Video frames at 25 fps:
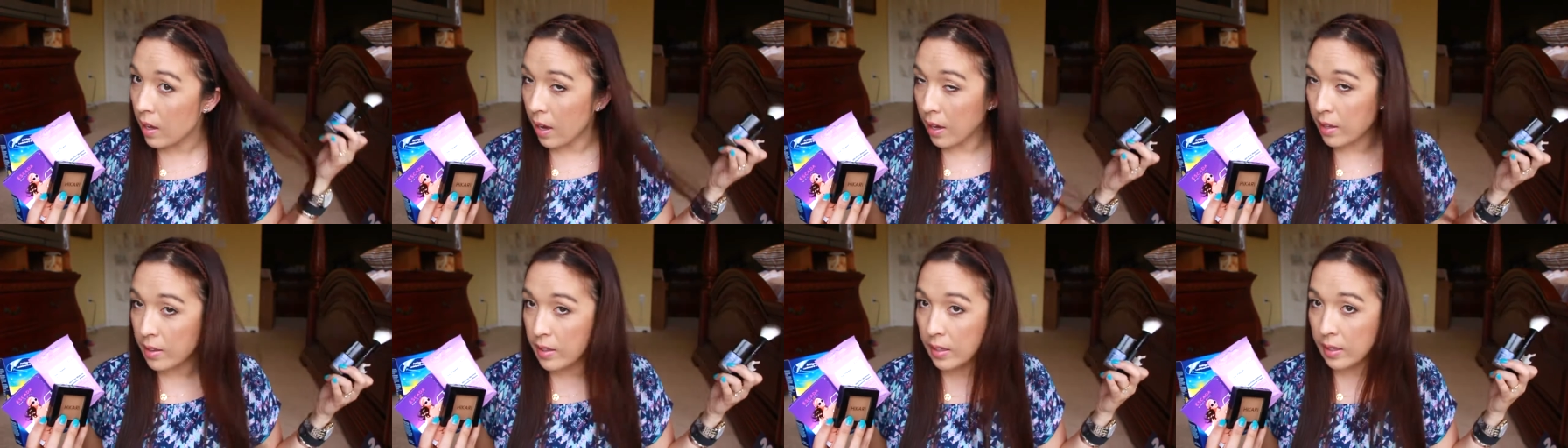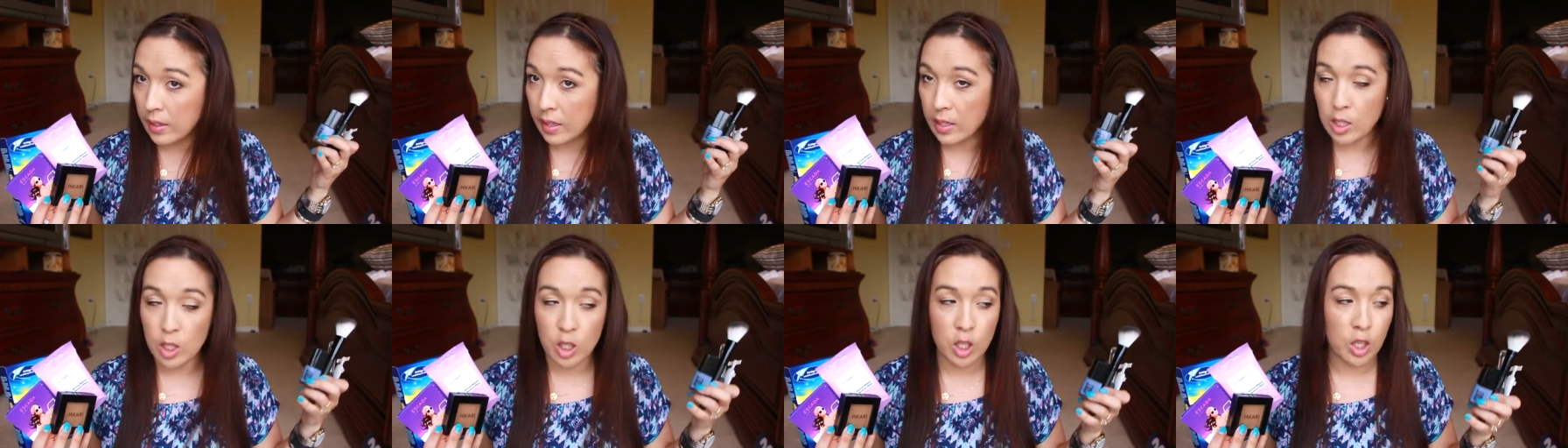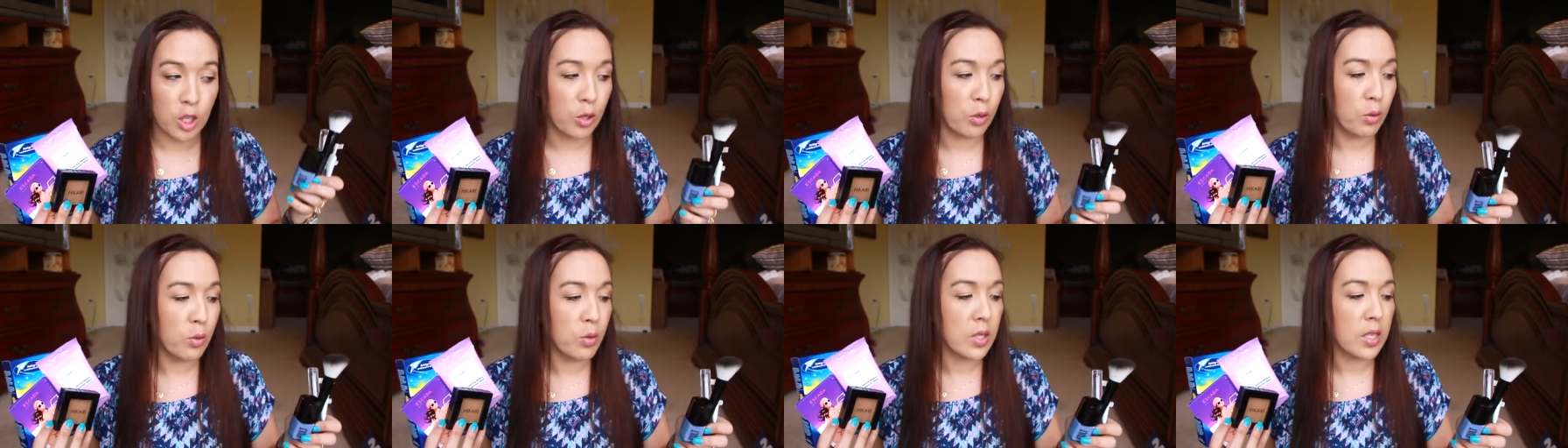I think that's
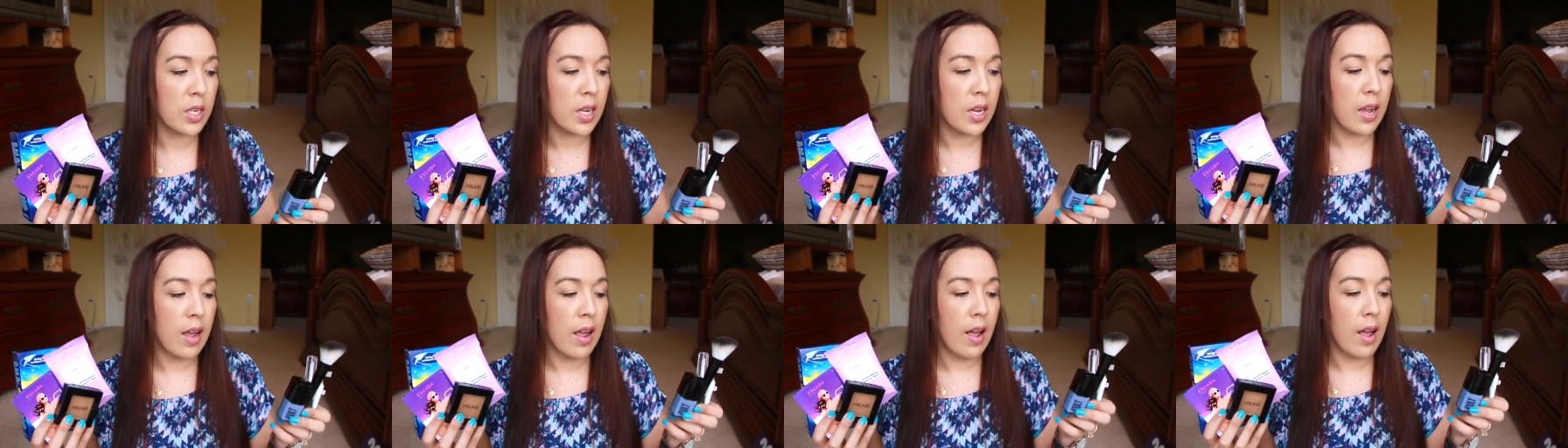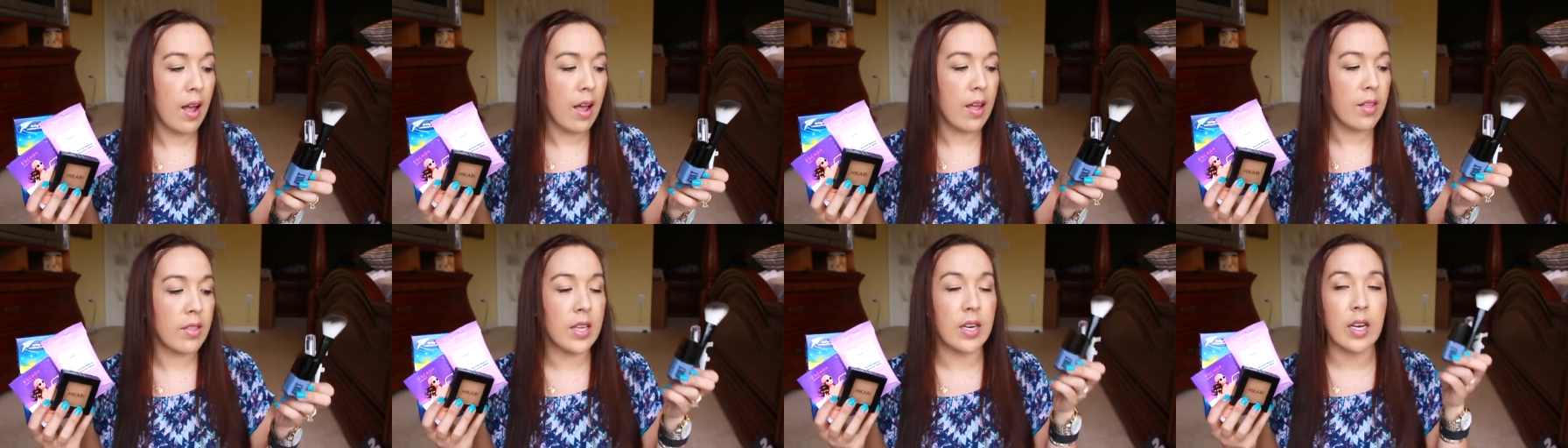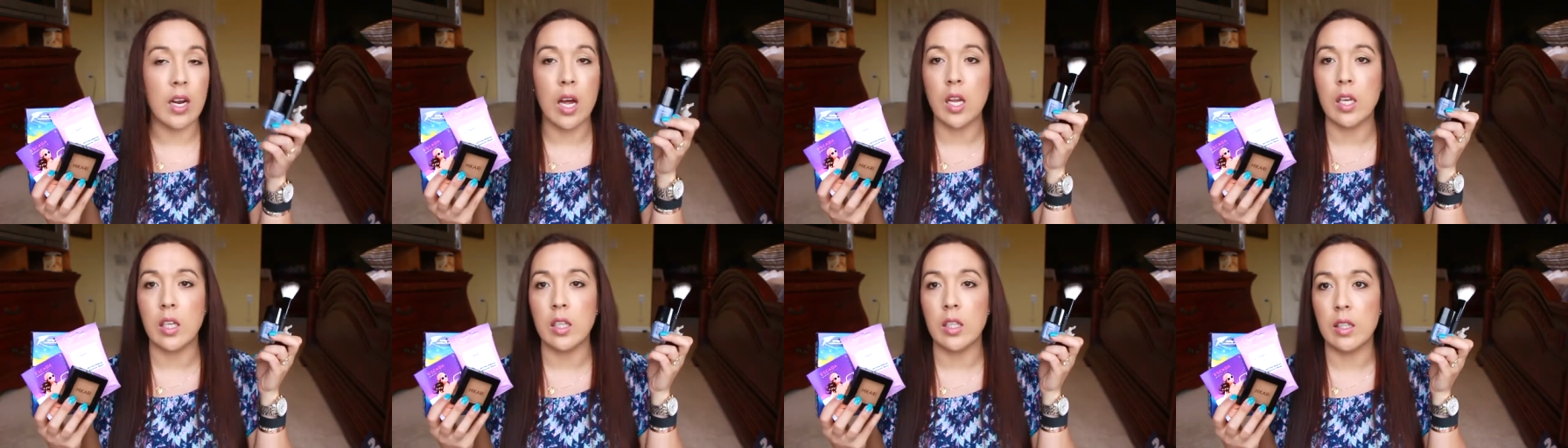cute. And
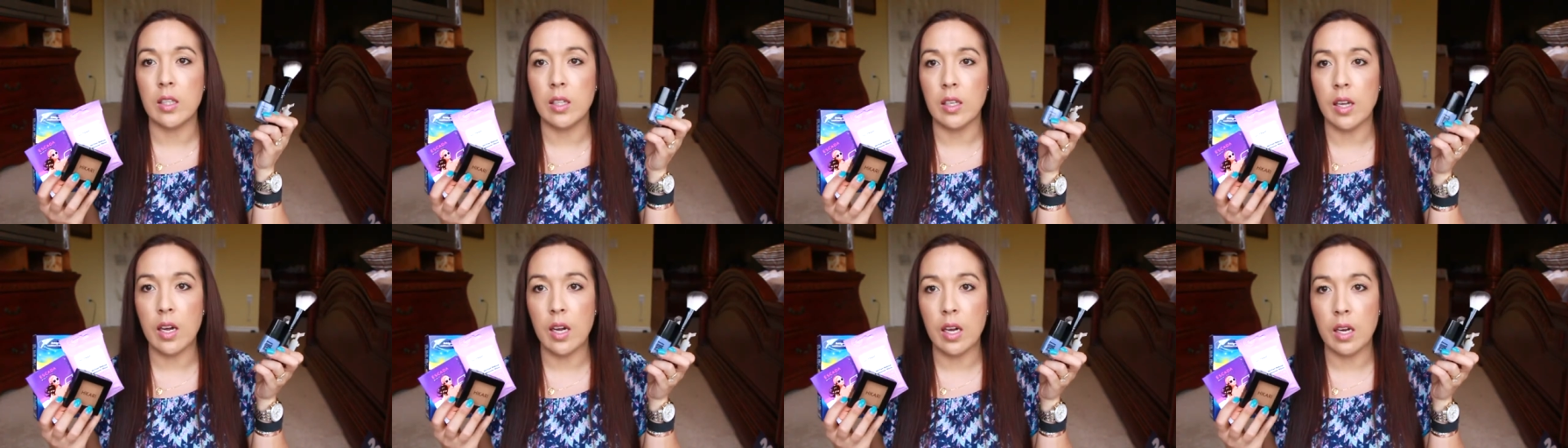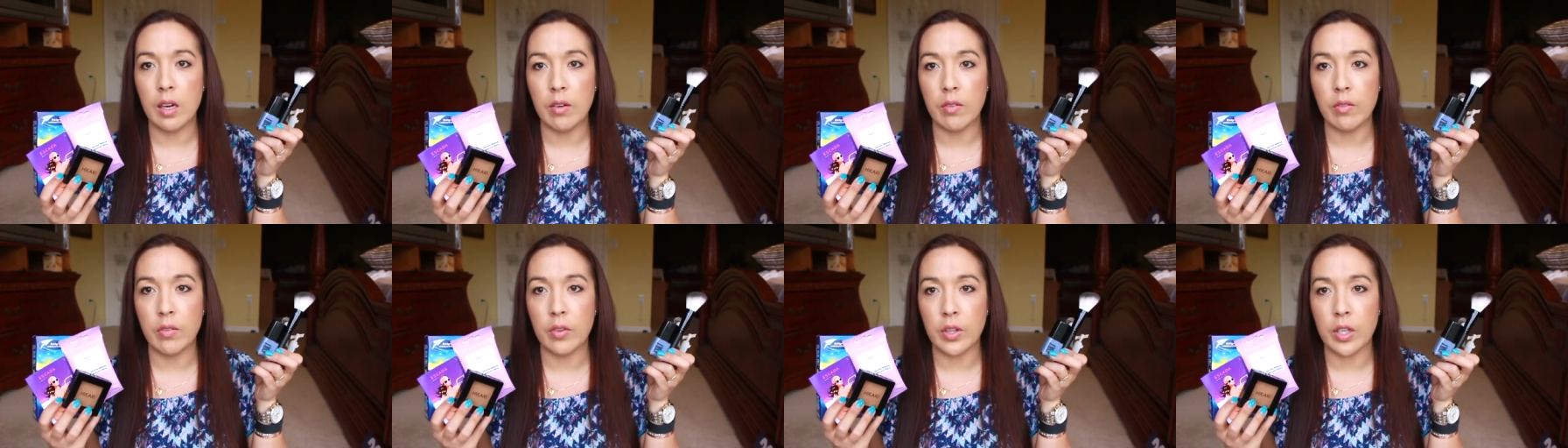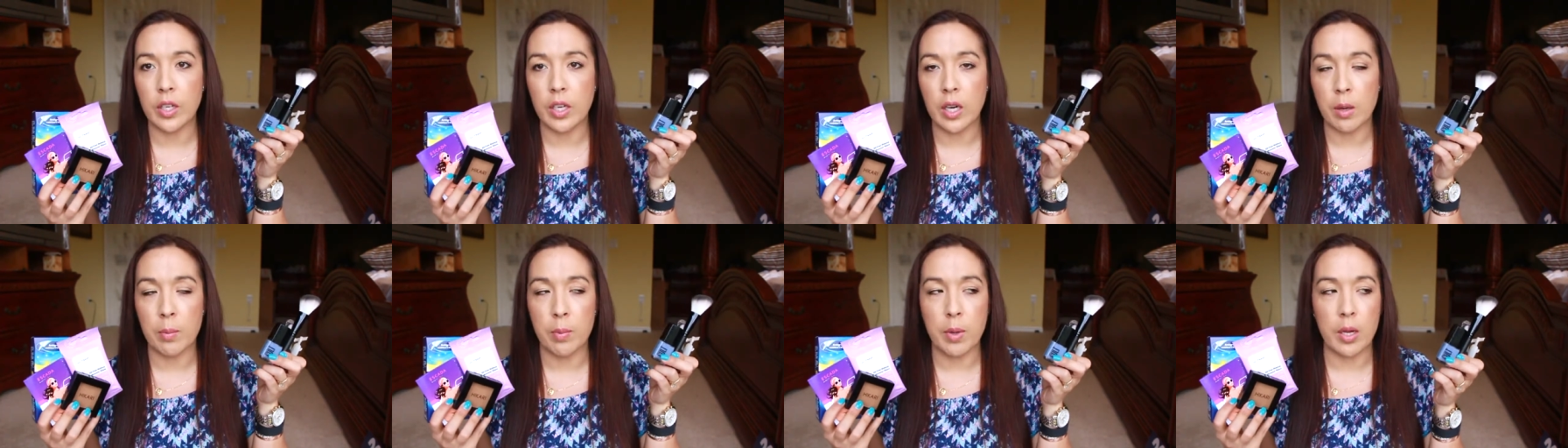then love
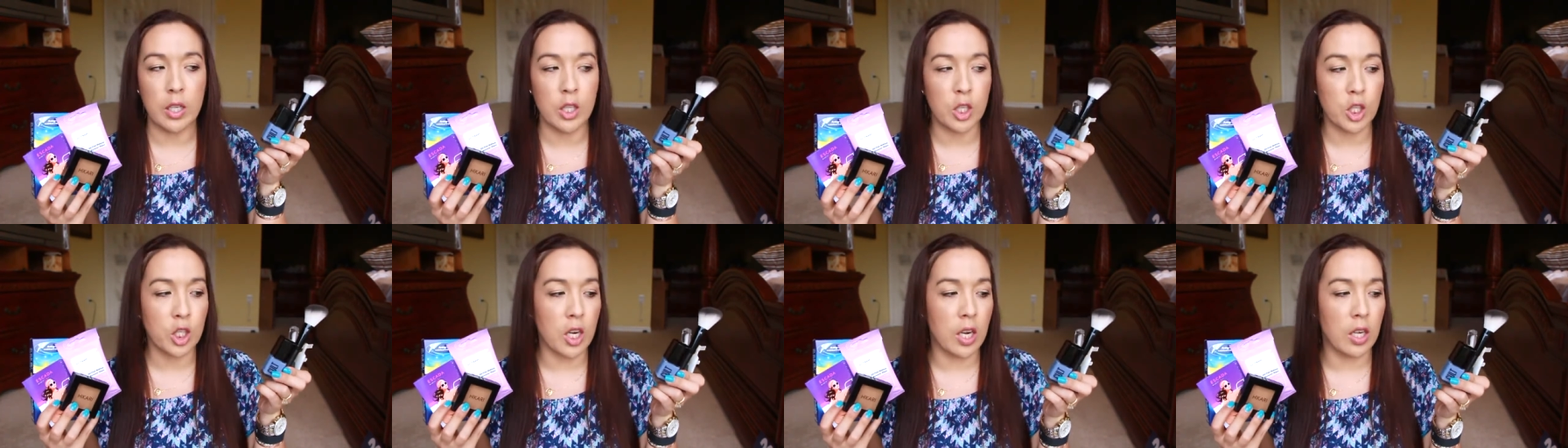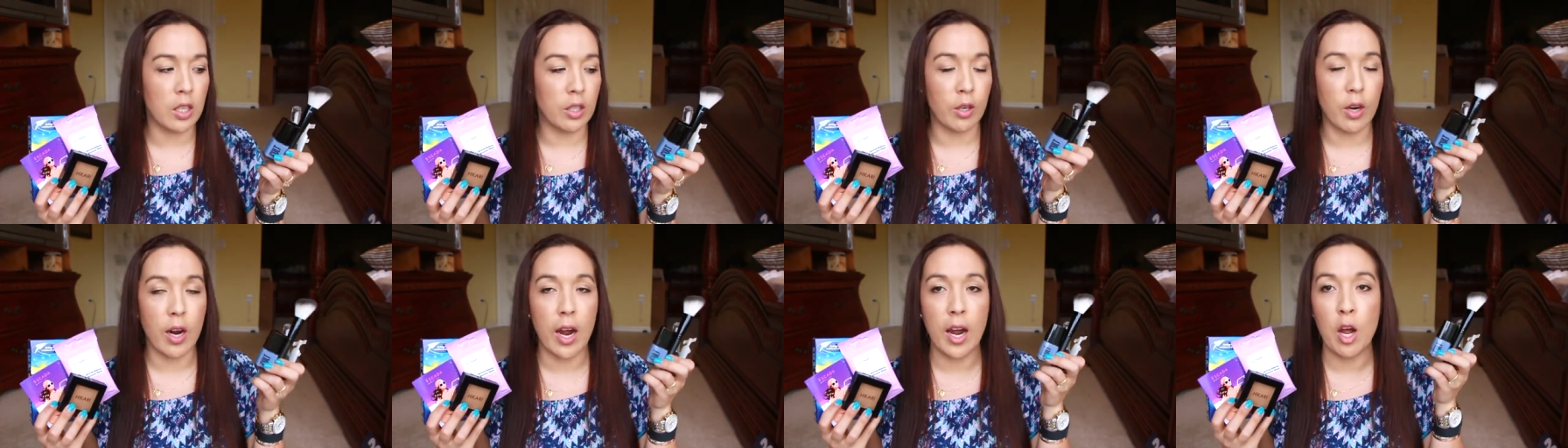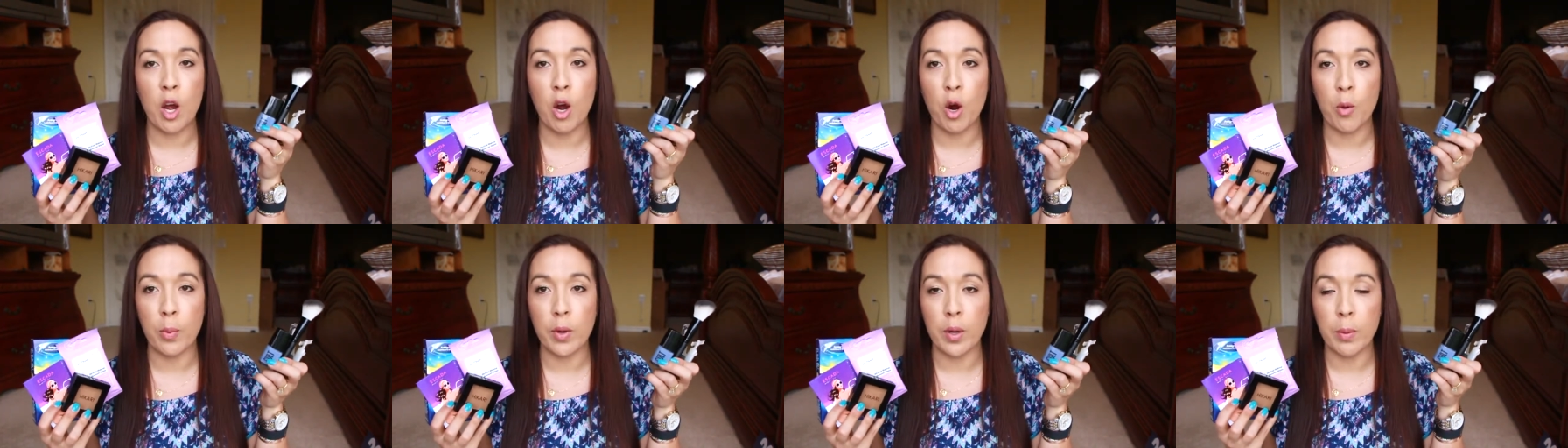the nail polish color. I
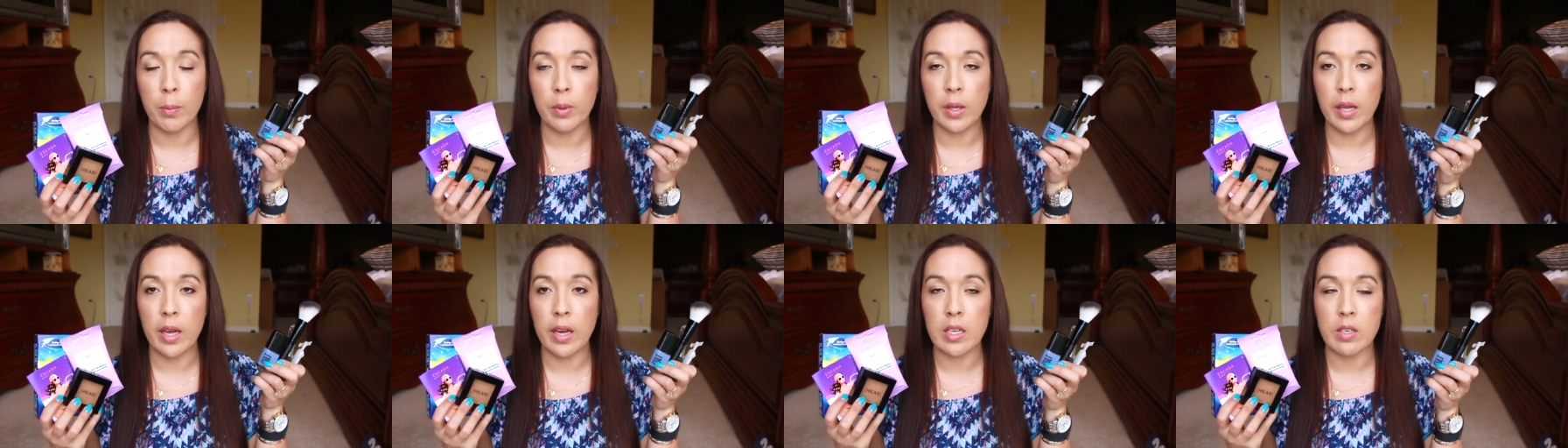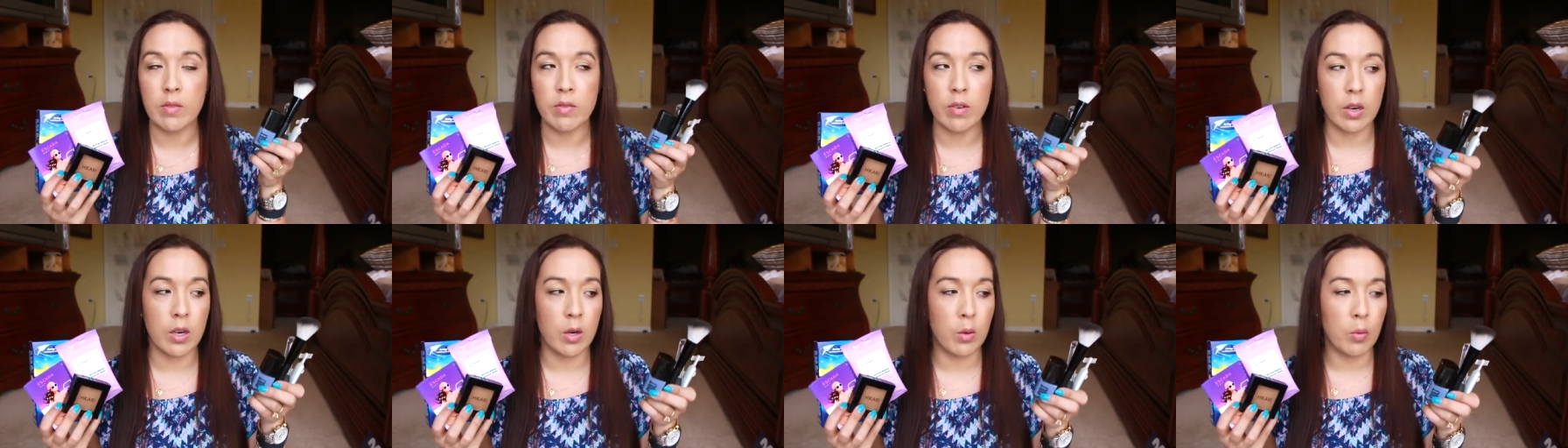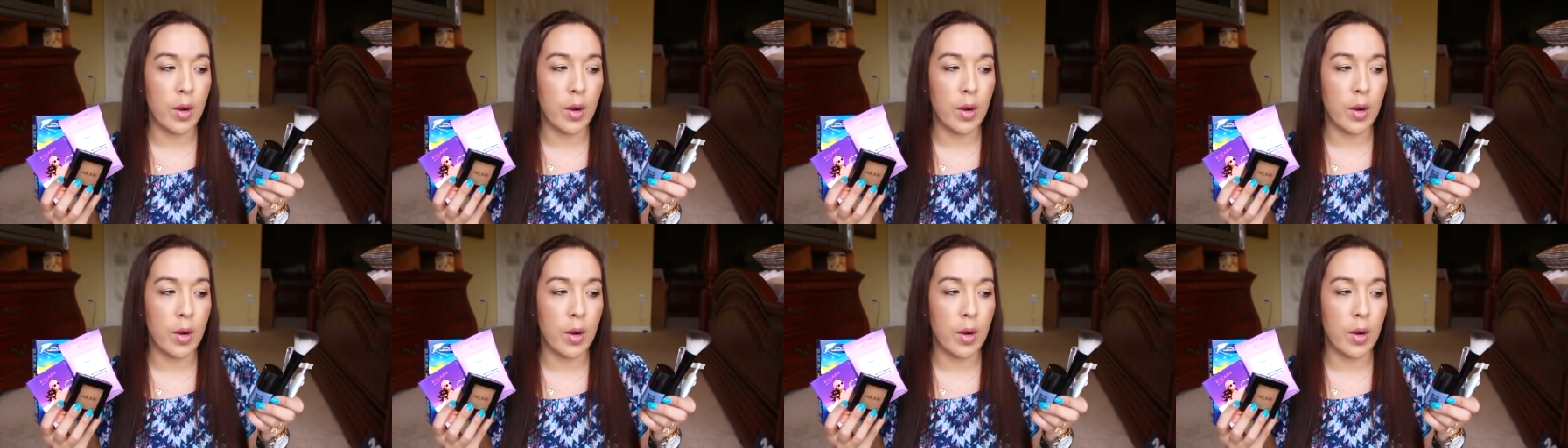hope it applies very